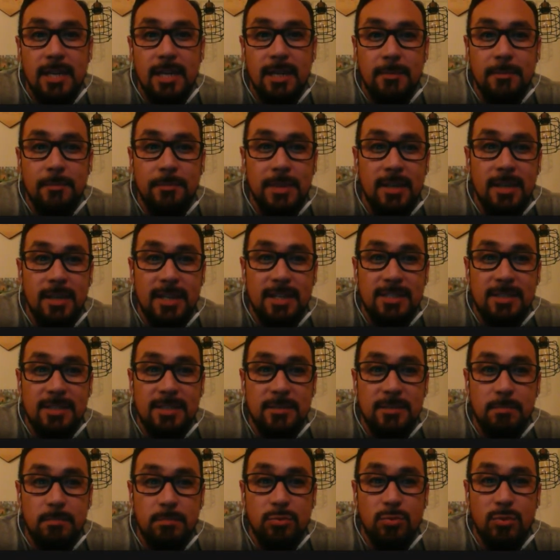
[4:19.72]
And it's
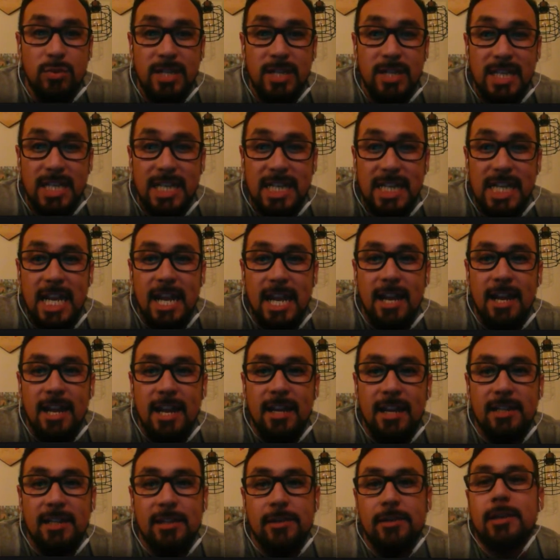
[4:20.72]
pretty
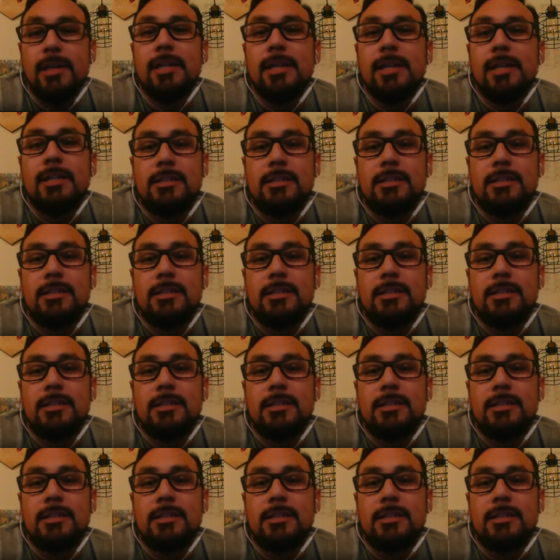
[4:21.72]
accurate